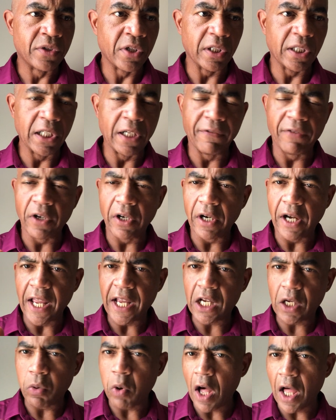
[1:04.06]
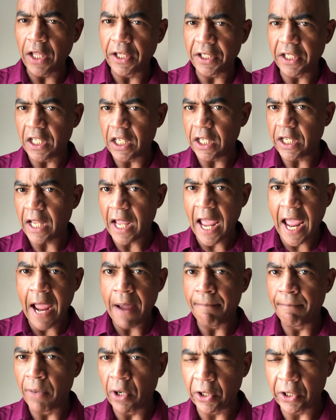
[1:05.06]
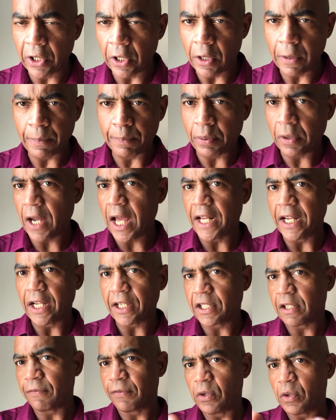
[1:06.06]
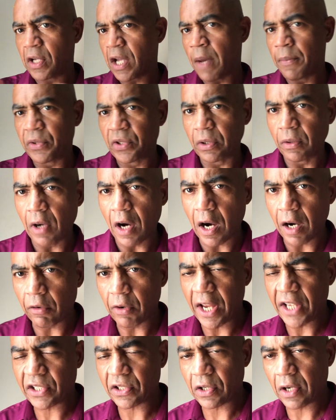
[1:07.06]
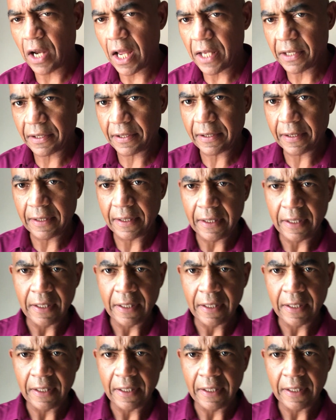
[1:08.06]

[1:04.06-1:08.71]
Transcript: deliver a quality hamburger product if you come to our restaurant.